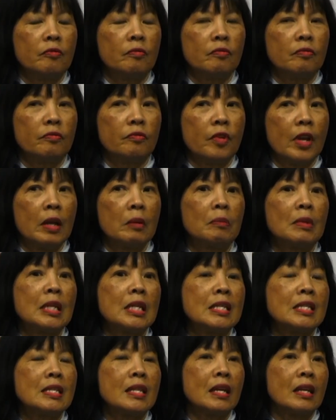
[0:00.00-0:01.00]

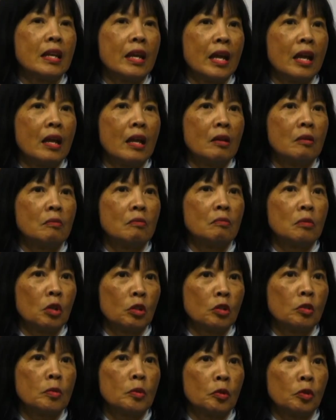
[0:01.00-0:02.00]
Families that had
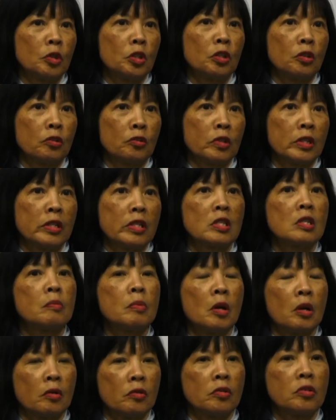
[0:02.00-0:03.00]
multiple children as
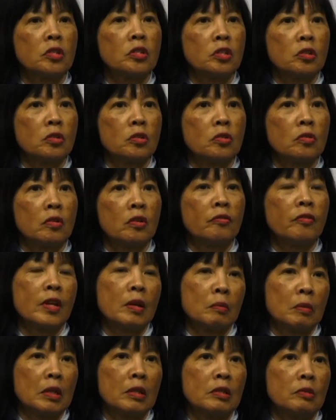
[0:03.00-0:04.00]
opposed to a
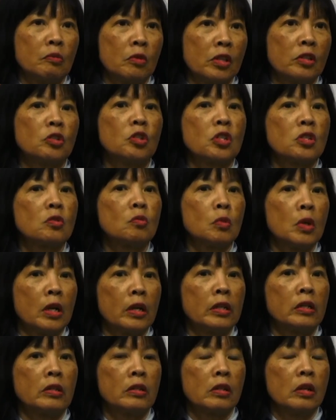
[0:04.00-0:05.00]
family with just
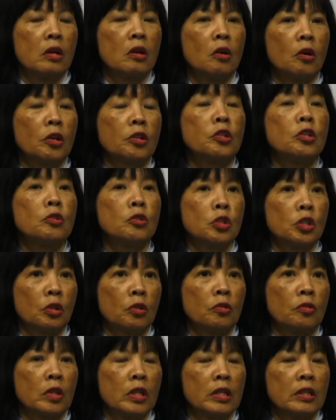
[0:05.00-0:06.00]
1 or 2
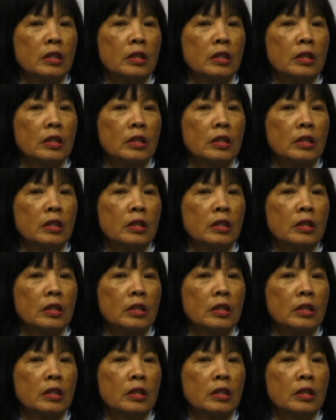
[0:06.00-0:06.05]
children.